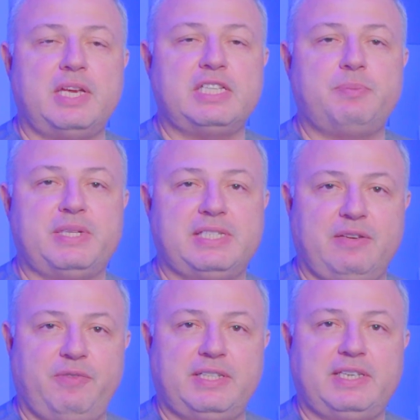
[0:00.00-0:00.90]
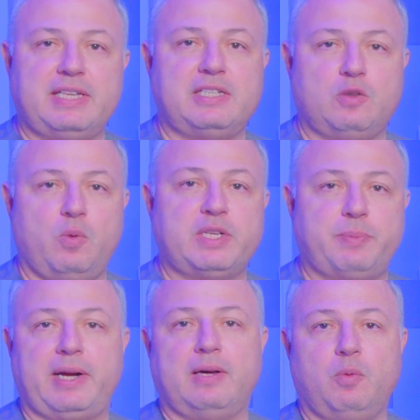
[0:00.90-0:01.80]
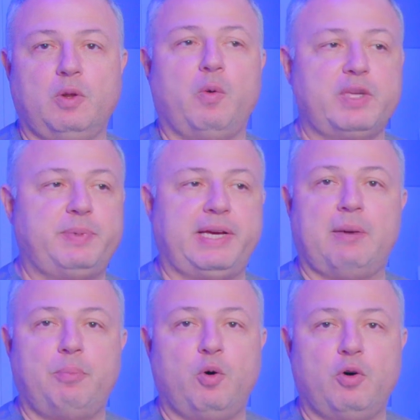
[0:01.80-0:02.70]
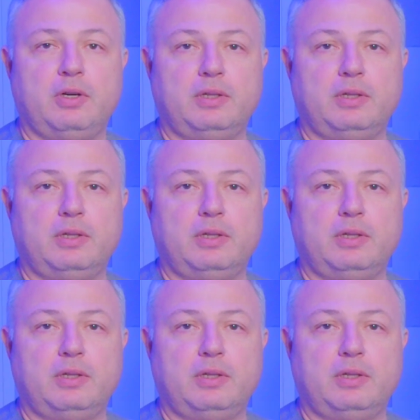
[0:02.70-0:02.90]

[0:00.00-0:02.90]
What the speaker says: a specific test is always better. We'll always pick up more.